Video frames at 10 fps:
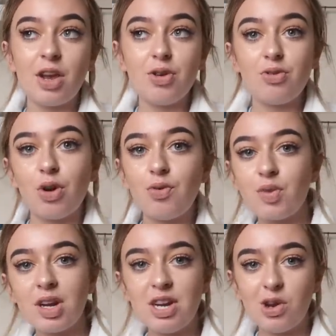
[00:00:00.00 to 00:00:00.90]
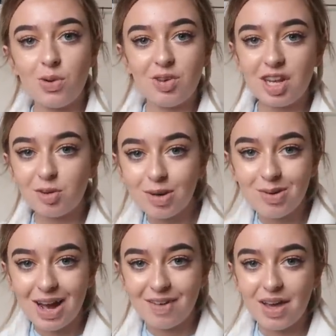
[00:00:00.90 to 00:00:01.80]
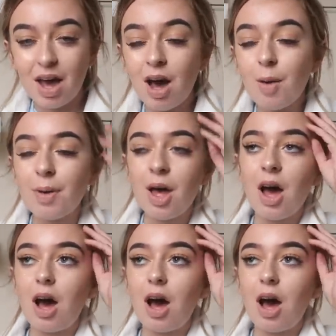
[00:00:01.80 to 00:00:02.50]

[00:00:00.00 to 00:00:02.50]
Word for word: and like you don't really notice when you have it up.